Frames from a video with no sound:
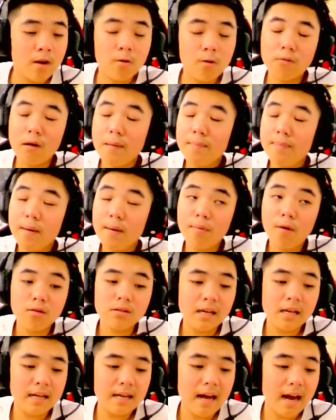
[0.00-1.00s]
When people
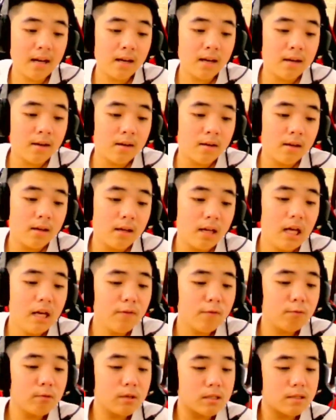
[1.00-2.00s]
say that
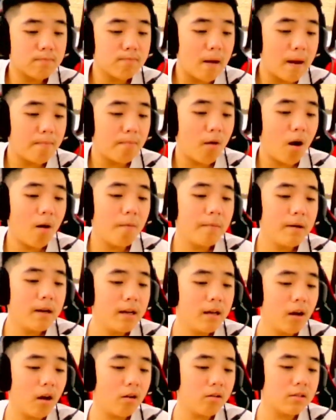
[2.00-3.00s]
if we spend more
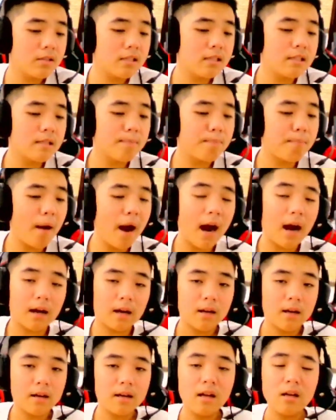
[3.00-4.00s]
money on City Park,
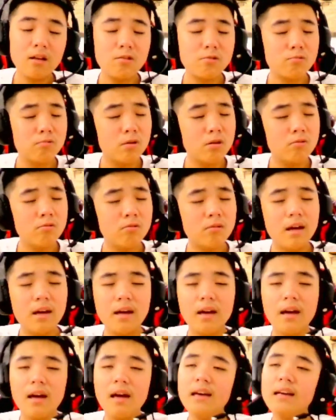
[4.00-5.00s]
this will
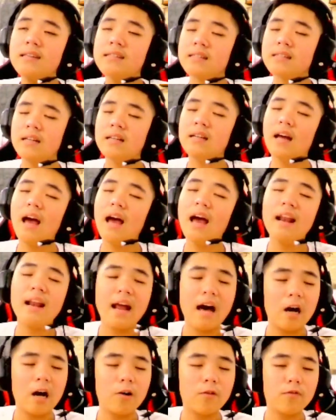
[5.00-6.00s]
isn't
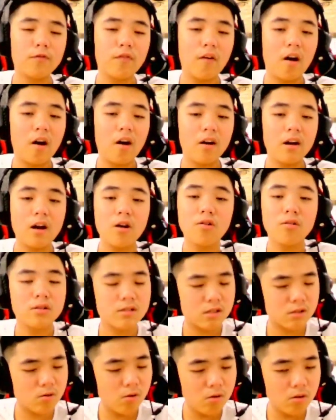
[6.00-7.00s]
enough for the
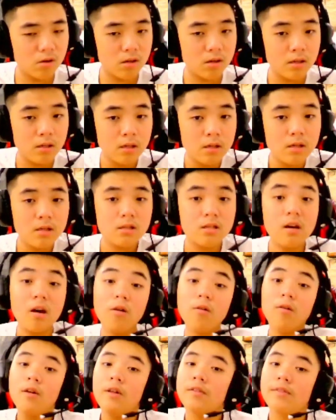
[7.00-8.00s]
school.
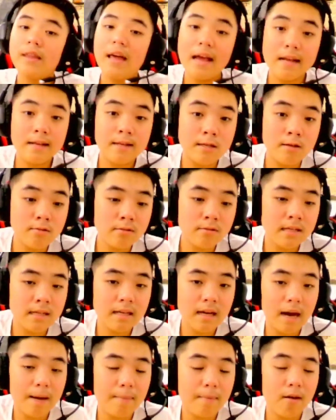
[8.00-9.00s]
So they
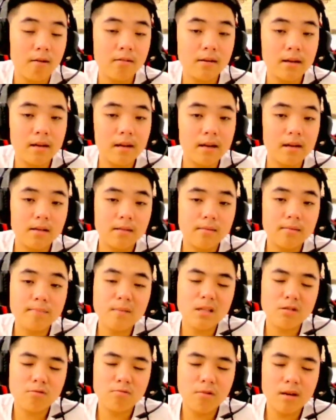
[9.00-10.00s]
choosing about
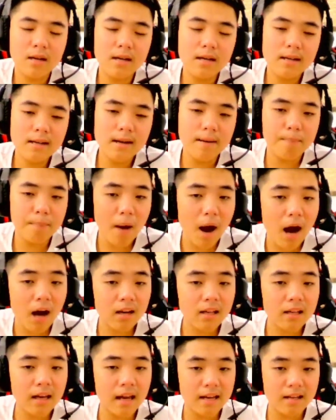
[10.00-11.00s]
between the park
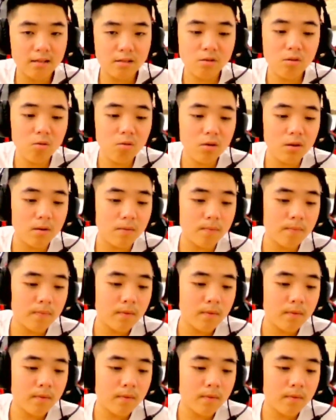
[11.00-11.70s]
and the school.